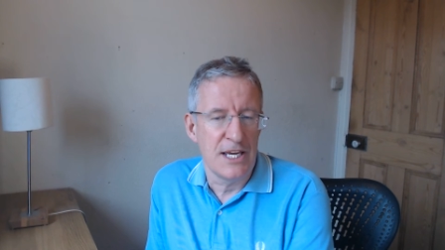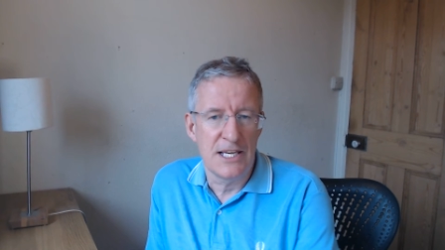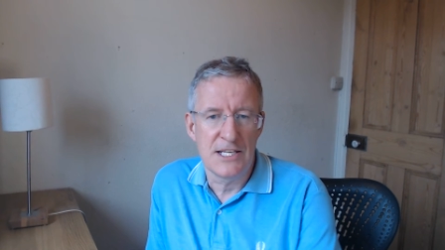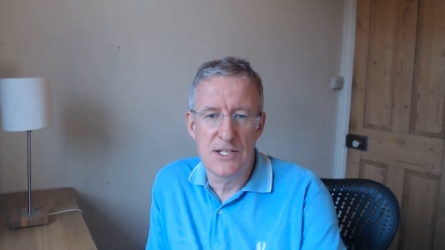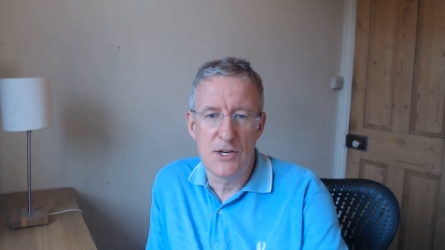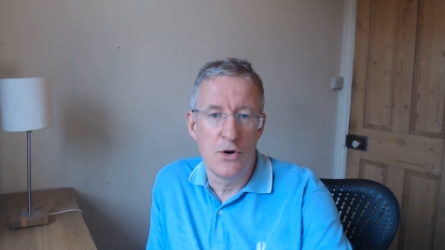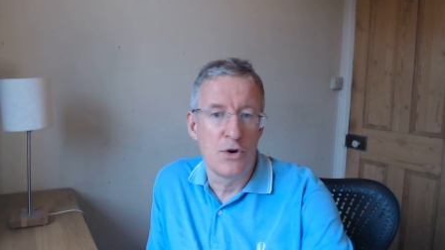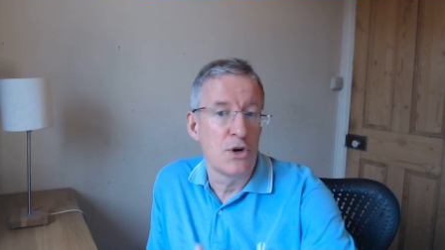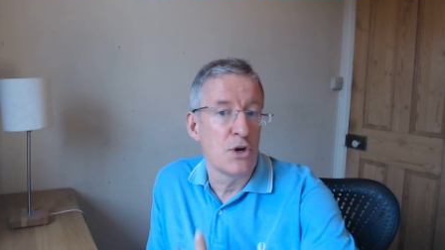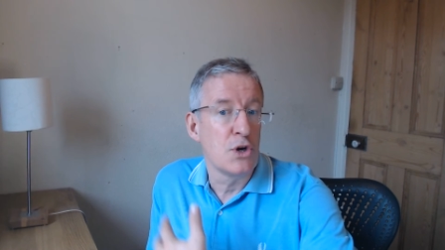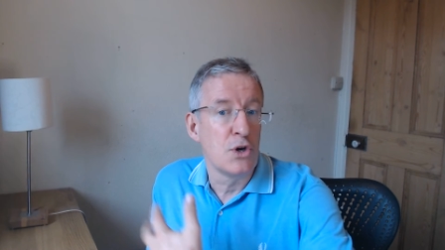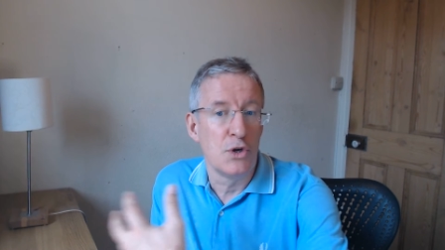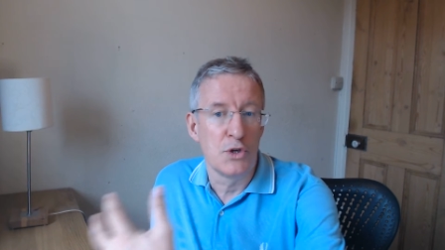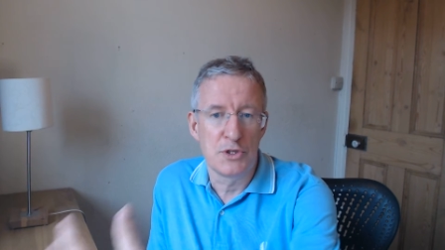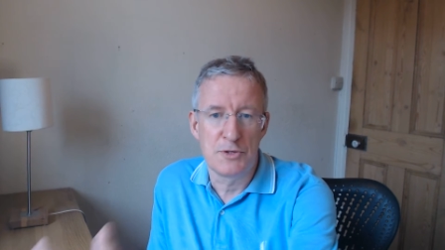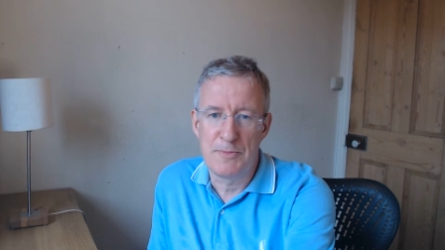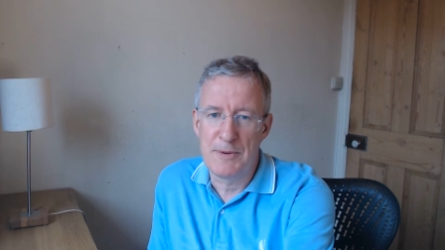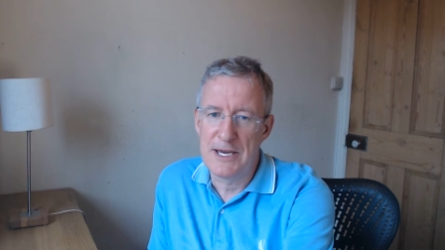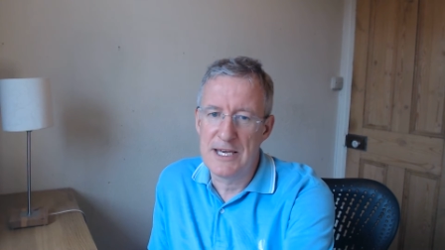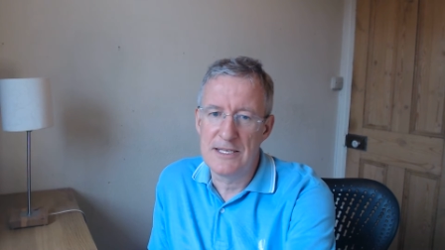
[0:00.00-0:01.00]
is it on a
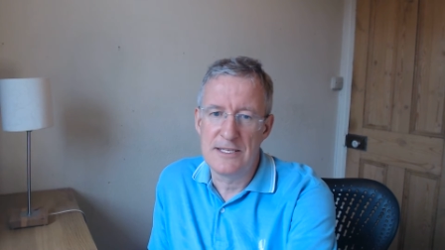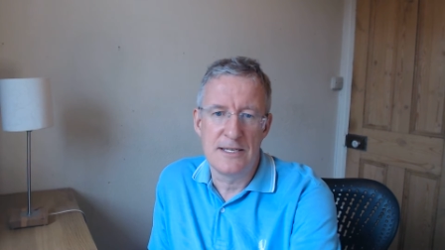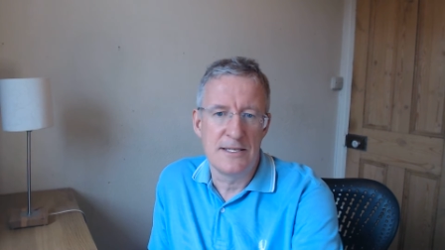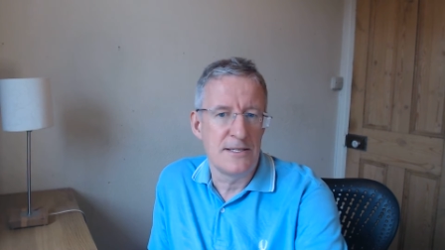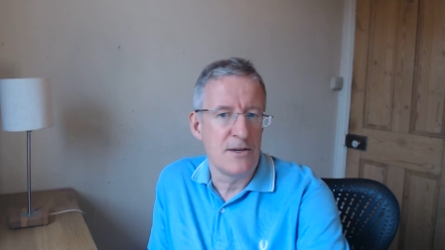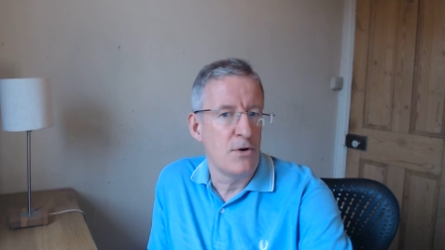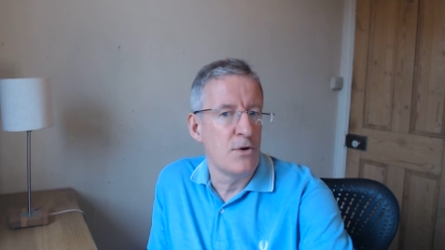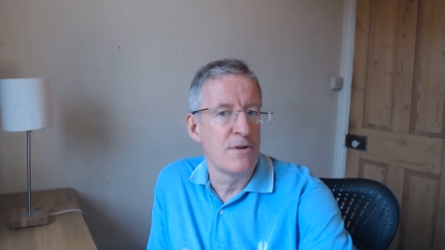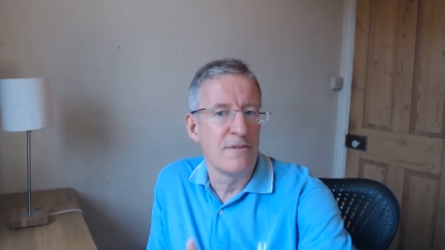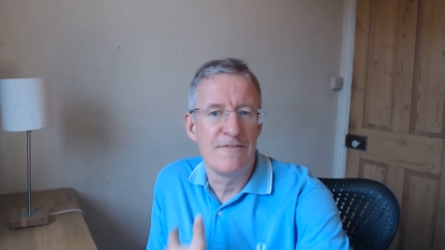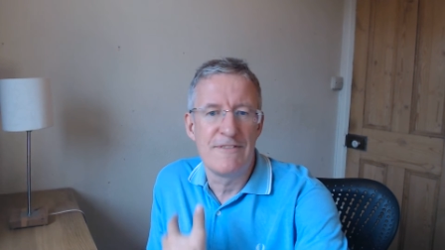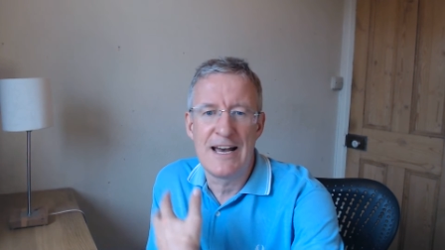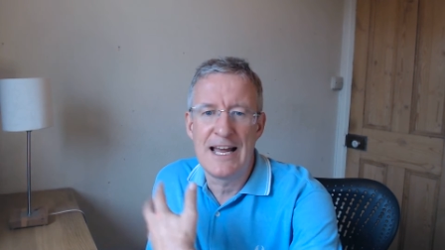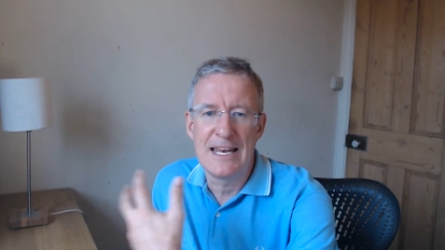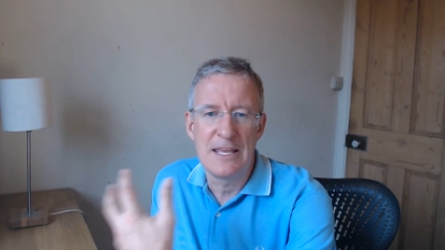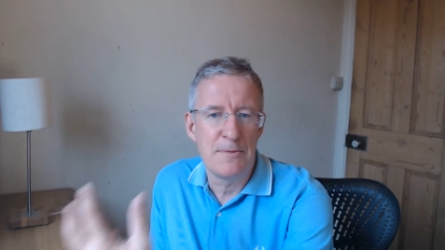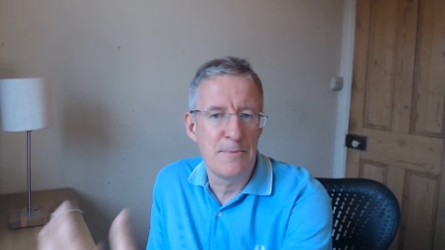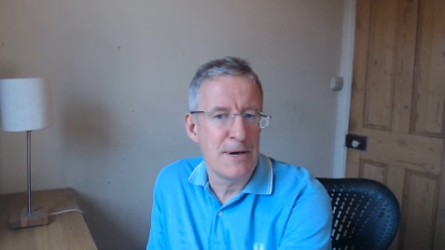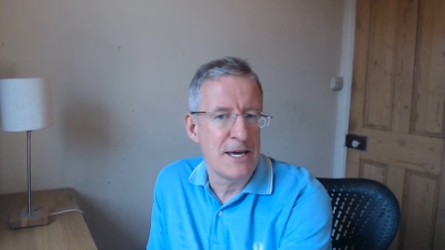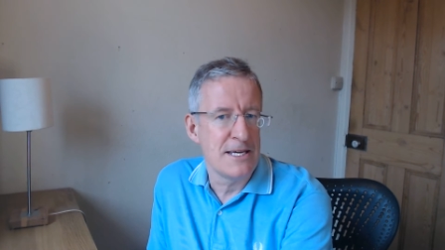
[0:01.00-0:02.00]
cost basis, is it on a
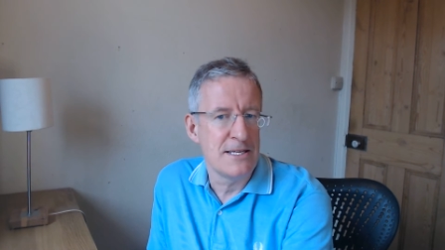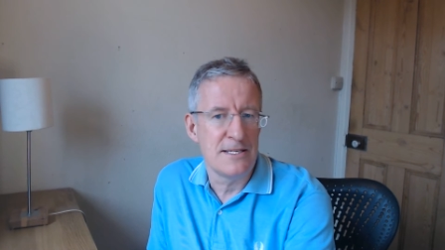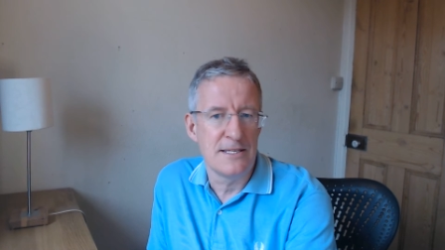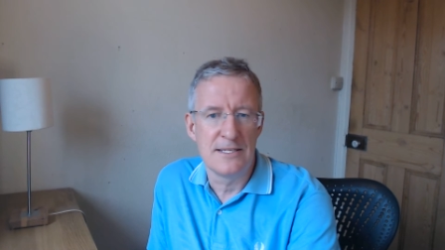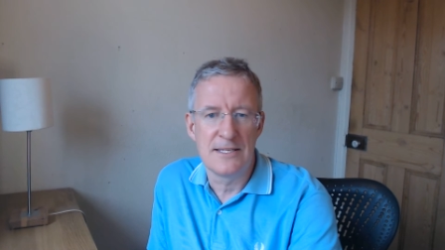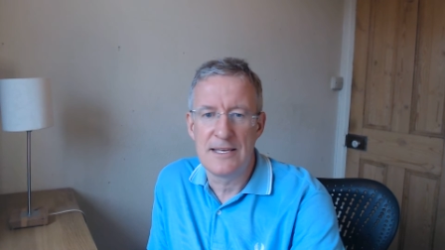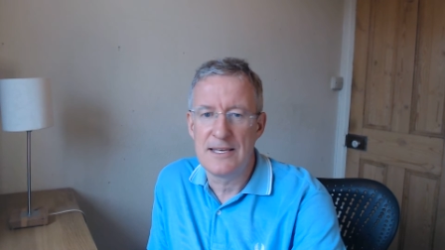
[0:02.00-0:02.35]
value basis,